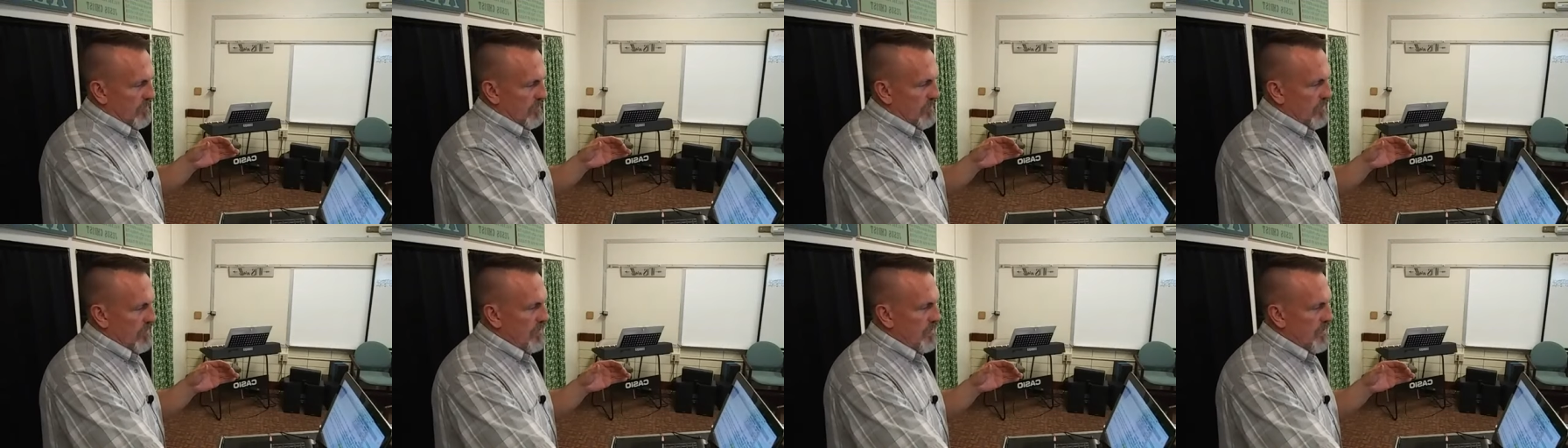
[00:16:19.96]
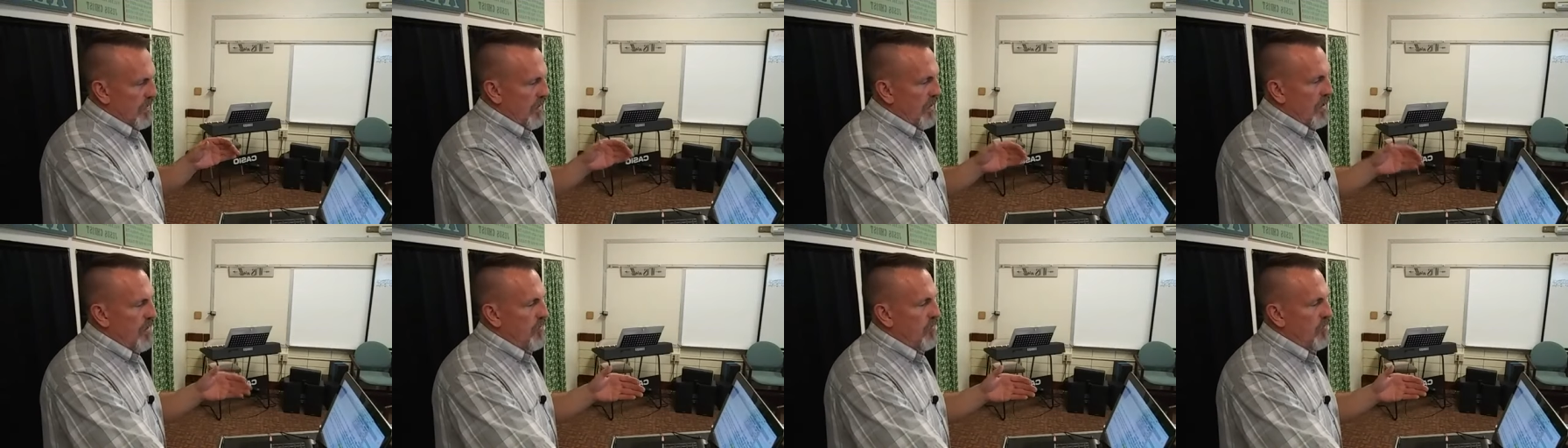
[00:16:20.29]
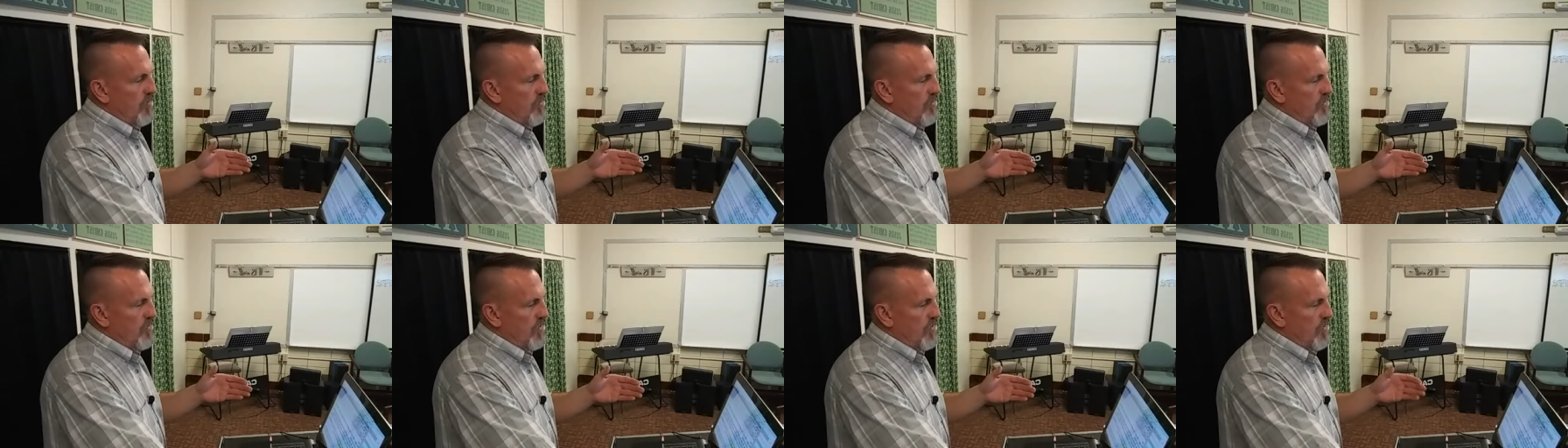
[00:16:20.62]
is
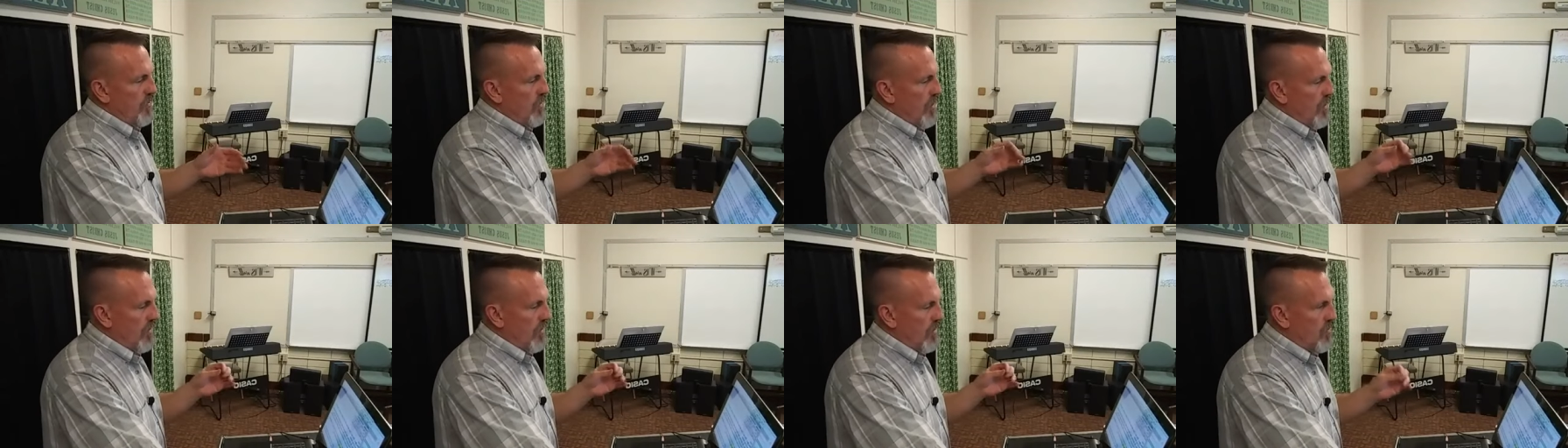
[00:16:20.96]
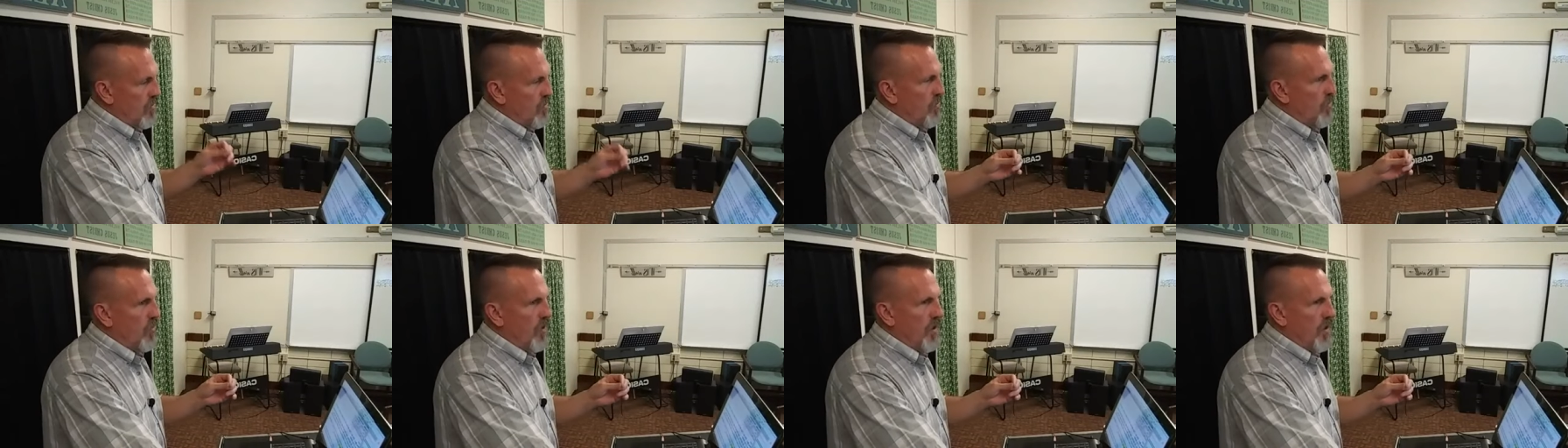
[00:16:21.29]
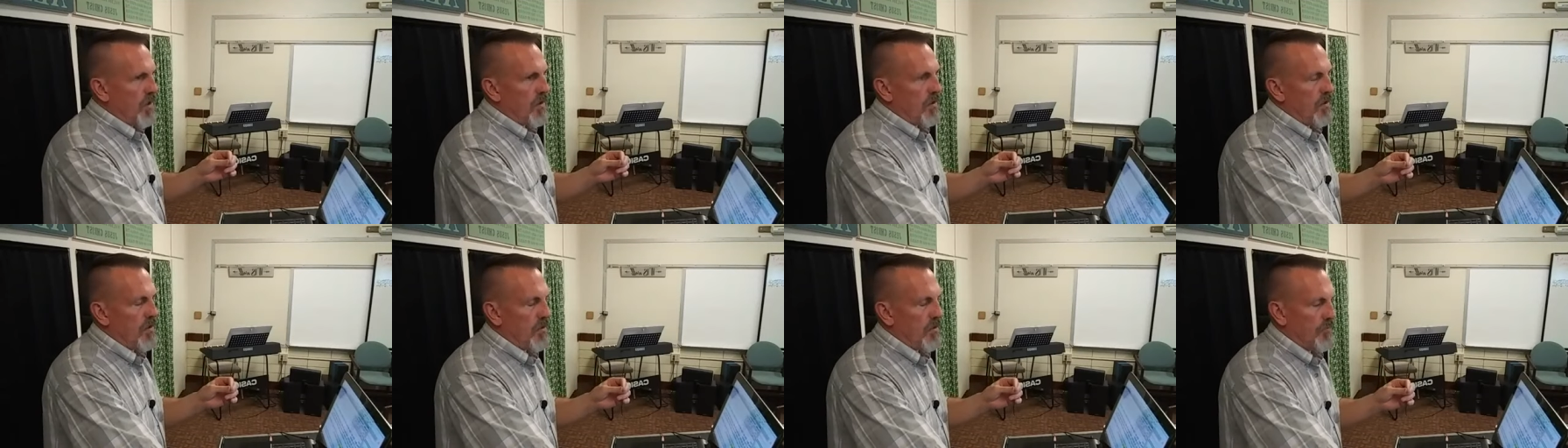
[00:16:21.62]
able to
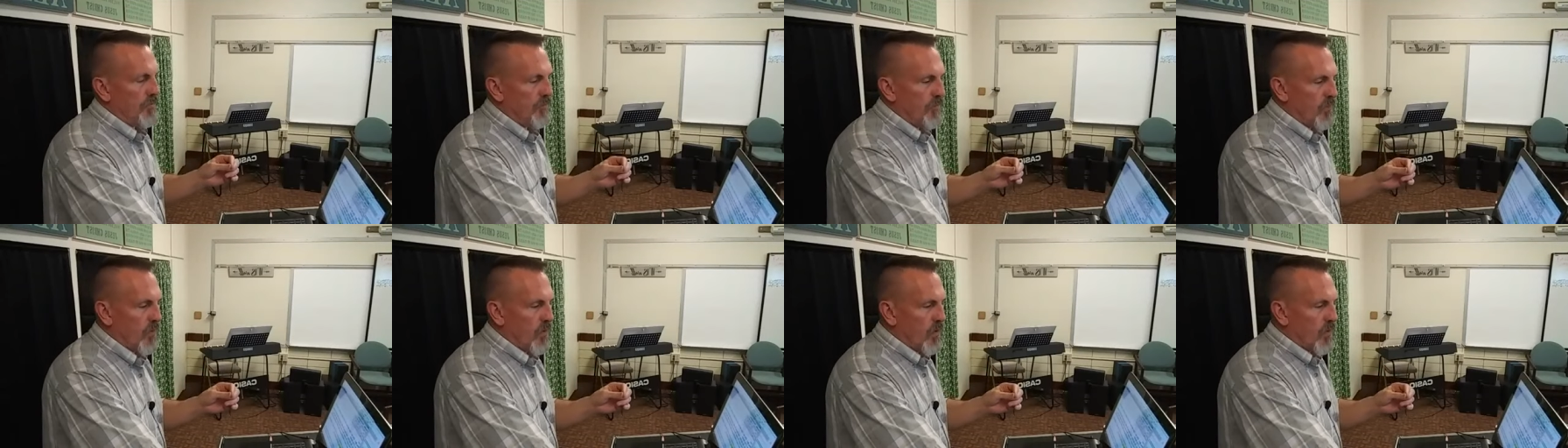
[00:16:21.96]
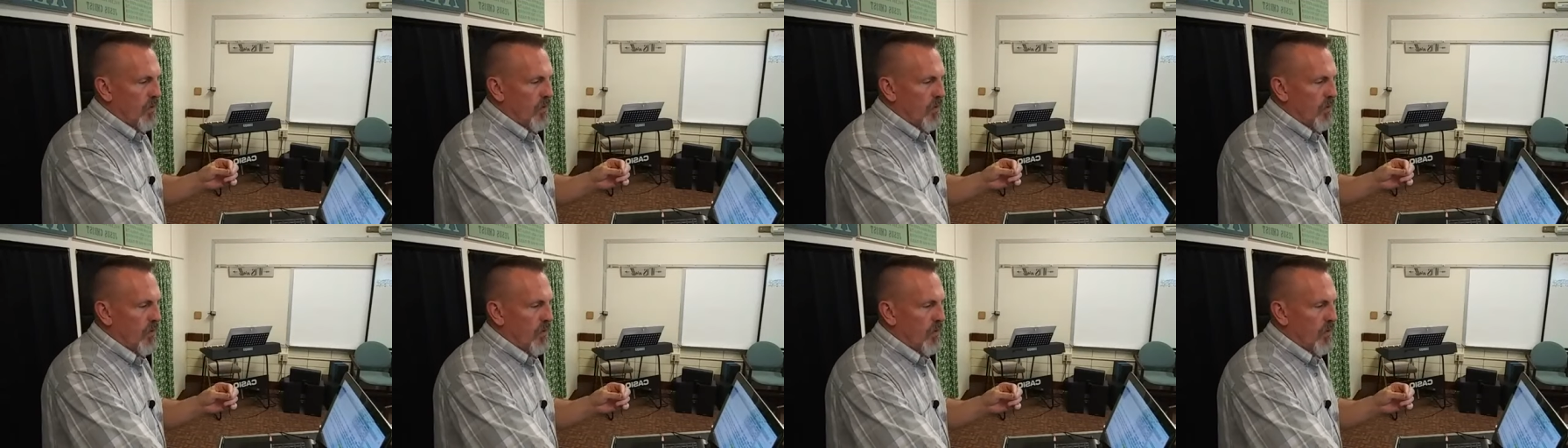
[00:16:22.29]
agree